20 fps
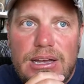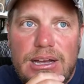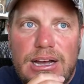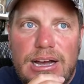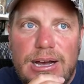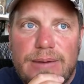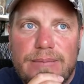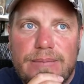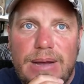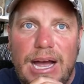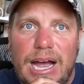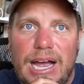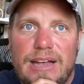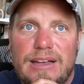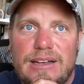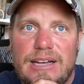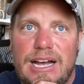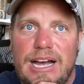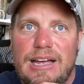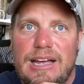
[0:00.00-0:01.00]
Um, I,
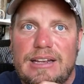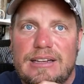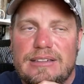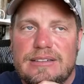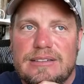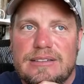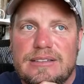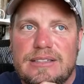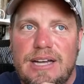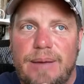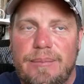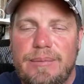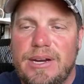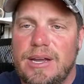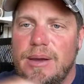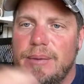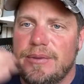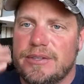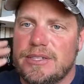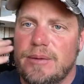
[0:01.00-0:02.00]
I I'm gonna
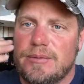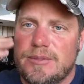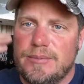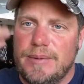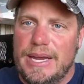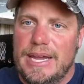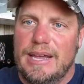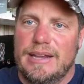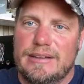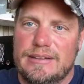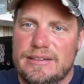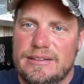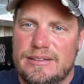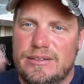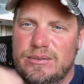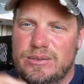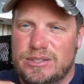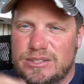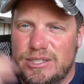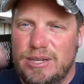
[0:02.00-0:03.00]
come. It comes to my head.
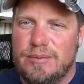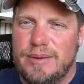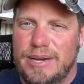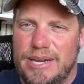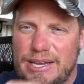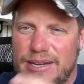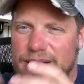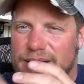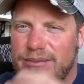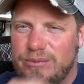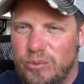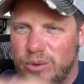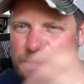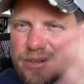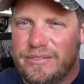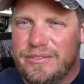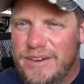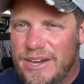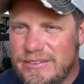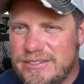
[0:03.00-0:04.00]
It's coming to my head. I,
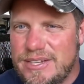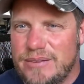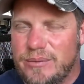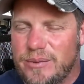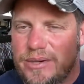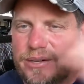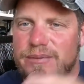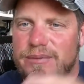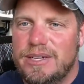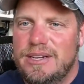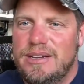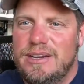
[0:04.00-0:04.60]
one's at five's kind of weird.